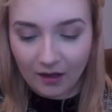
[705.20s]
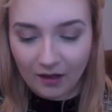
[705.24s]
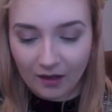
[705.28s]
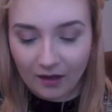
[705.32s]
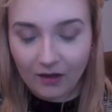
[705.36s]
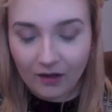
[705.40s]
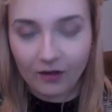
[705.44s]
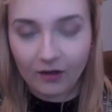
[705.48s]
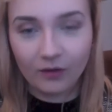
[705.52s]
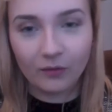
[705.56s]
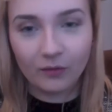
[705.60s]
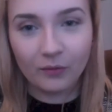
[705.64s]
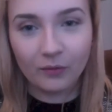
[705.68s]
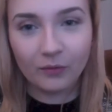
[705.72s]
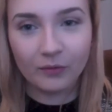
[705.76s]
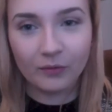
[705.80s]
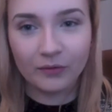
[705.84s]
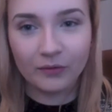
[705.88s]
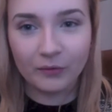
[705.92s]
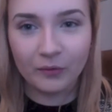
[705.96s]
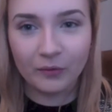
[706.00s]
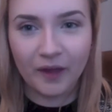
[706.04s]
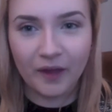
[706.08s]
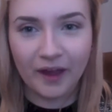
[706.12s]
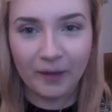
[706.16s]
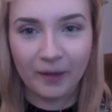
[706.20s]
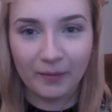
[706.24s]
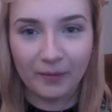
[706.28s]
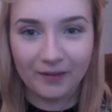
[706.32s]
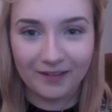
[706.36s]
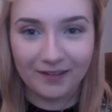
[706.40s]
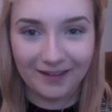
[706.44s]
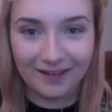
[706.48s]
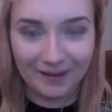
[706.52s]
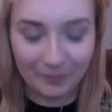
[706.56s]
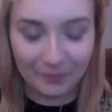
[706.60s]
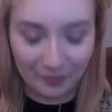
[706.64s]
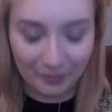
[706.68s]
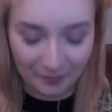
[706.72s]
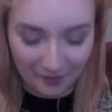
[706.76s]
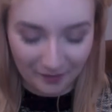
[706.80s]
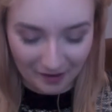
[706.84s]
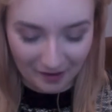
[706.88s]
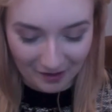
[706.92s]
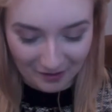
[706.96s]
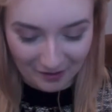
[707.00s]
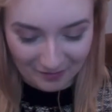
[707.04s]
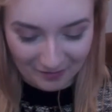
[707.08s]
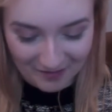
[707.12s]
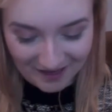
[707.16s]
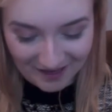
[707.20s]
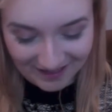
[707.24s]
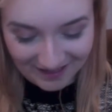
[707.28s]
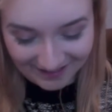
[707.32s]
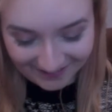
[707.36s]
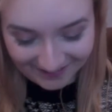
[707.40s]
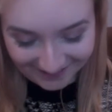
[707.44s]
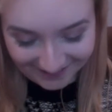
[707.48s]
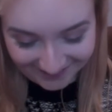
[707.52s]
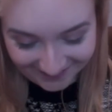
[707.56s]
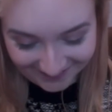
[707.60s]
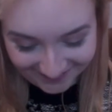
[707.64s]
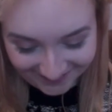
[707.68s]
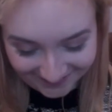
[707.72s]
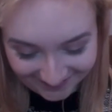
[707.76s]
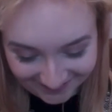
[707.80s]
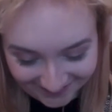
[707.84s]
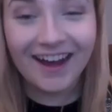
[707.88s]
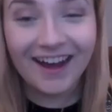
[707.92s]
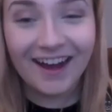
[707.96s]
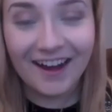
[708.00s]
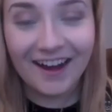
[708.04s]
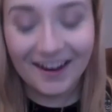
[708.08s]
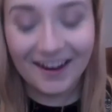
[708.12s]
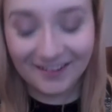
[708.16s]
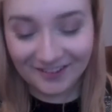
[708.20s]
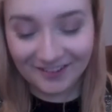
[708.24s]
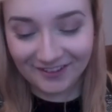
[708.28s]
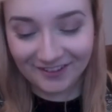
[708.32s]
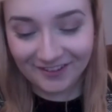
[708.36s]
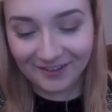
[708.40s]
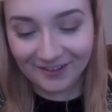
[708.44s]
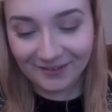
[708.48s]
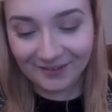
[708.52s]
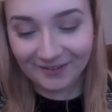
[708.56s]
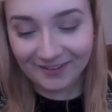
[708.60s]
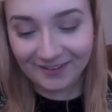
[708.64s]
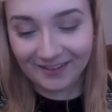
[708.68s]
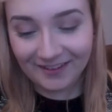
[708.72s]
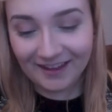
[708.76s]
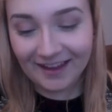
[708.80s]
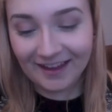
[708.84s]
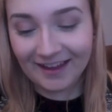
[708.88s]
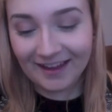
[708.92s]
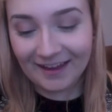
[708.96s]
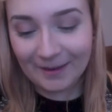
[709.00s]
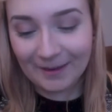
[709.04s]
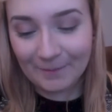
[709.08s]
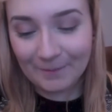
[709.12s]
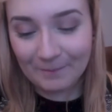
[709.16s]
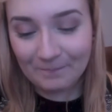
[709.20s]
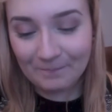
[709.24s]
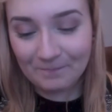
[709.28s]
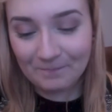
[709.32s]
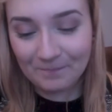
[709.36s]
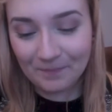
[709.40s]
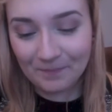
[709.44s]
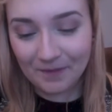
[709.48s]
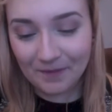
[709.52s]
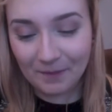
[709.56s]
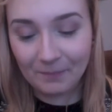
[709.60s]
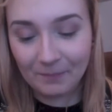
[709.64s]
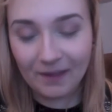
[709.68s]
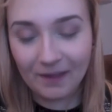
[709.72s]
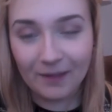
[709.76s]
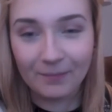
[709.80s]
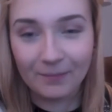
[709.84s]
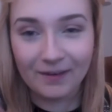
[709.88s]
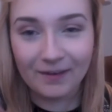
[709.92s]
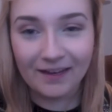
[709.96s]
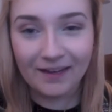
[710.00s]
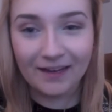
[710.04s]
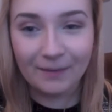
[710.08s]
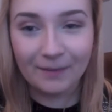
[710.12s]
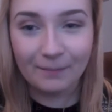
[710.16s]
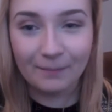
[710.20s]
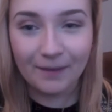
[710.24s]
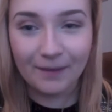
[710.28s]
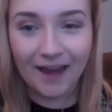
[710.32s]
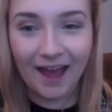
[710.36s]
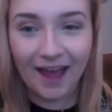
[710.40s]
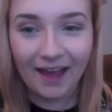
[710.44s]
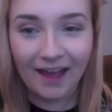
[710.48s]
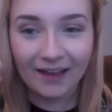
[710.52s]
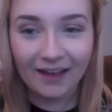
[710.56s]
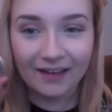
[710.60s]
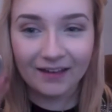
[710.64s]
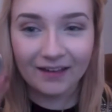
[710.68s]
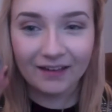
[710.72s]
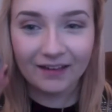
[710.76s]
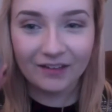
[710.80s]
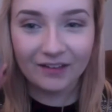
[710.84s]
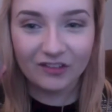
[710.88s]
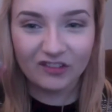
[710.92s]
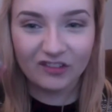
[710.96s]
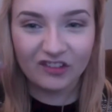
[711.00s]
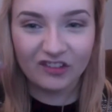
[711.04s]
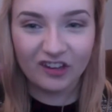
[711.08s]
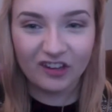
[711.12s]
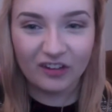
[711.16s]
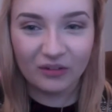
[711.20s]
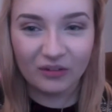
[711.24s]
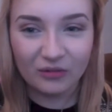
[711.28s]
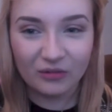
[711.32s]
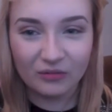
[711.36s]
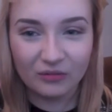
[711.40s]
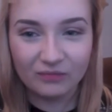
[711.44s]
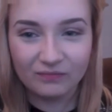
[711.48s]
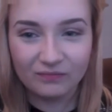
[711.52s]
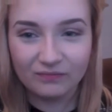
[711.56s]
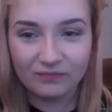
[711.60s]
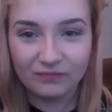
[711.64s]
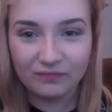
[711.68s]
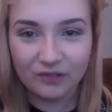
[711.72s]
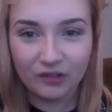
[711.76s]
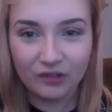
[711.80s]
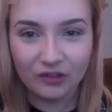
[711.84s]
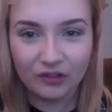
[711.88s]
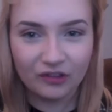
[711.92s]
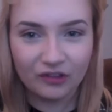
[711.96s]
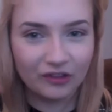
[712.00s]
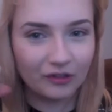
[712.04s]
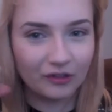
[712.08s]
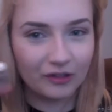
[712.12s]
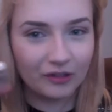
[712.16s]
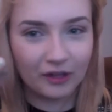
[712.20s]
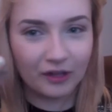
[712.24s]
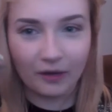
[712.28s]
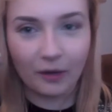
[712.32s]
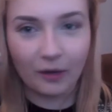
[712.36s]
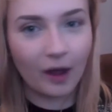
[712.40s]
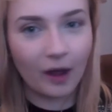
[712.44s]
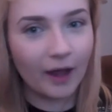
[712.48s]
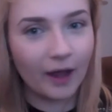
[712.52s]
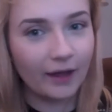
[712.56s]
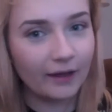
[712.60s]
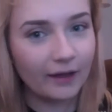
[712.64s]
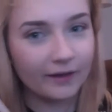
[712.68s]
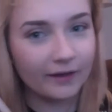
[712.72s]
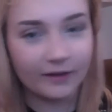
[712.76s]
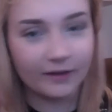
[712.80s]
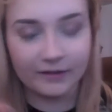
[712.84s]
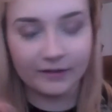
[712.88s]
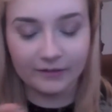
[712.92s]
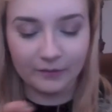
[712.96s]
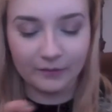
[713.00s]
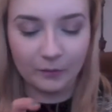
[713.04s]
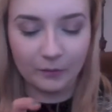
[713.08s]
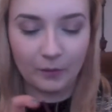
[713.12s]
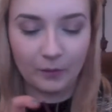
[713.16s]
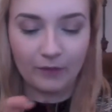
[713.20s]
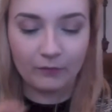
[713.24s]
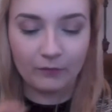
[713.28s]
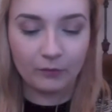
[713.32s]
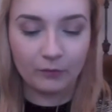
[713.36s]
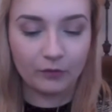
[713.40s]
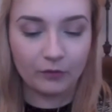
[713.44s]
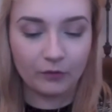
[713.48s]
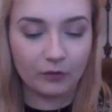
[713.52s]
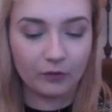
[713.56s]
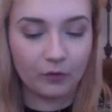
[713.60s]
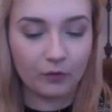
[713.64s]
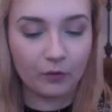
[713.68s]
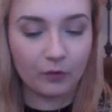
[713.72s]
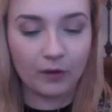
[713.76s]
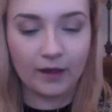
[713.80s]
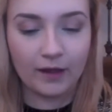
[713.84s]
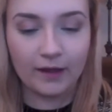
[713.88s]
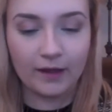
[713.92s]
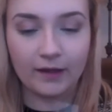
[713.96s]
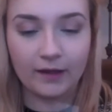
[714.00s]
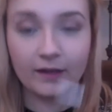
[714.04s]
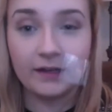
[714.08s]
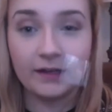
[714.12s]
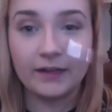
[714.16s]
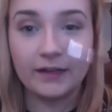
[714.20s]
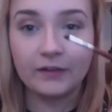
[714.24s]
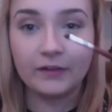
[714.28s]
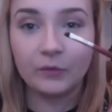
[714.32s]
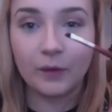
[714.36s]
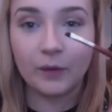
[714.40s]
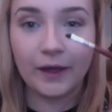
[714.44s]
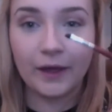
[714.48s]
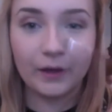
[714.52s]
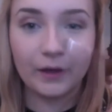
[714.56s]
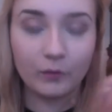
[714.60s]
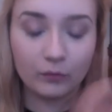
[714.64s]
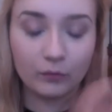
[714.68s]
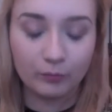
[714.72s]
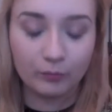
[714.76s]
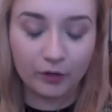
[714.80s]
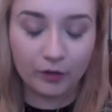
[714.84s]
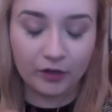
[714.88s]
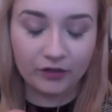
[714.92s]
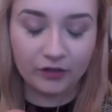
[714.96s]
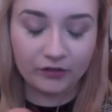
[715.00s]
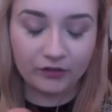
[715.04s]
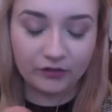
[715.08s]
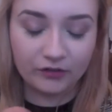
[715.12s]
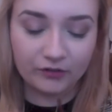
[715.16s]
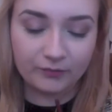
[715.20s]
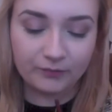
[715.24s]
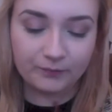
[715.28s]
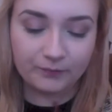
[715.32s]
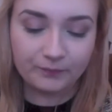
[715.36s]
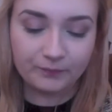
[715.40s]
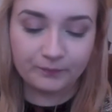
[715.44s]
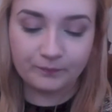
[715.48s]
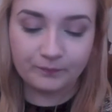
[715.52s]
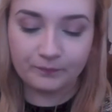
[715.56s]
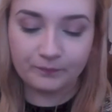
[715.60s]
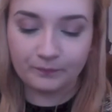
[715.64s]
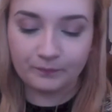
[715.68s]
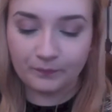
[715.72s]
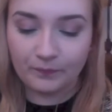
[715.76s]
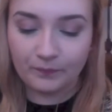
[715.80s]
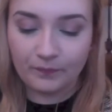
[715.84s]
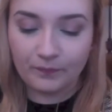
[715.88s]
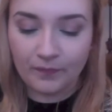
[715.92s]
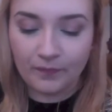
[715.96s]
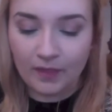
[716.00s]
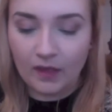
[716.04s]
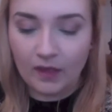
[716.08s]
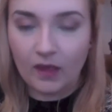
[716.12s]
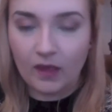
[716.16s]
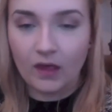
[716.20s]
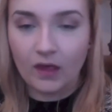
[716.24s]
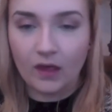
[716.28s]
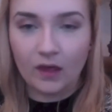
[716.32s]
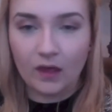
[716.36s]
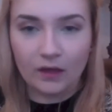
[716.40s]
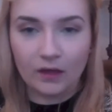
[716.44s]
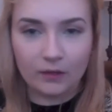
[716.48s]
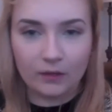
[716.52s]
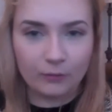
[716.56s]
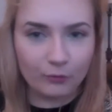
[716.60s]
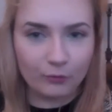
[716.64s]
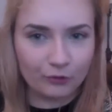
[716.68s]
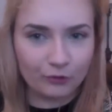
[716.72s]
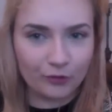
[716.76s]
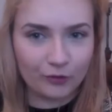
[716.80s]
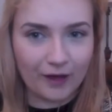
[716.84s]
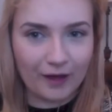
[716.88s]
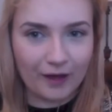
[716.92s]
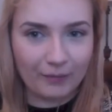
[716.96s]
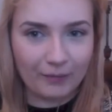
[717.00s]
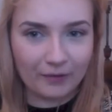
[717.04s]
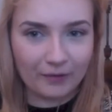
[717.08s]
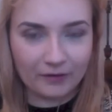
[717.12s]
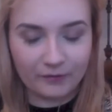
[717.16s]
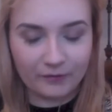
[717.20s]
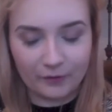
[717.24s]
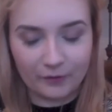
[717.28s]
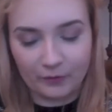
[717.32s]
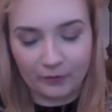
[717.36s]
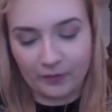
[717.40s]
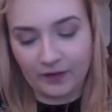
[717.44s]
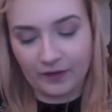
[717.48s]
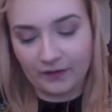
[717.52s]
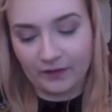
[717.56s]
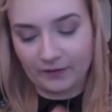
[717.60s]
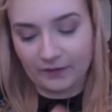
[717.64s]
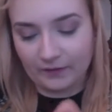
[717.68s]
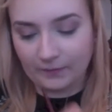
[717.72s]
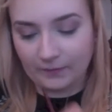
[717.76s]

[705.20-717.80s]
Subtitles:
Oh, it's all getting a bit deep. But I just use the Maybelline Black Gel Studio Eyeliner, whatever you want to call it, and a little angled brush. And I'm not sure how I'm going to film this.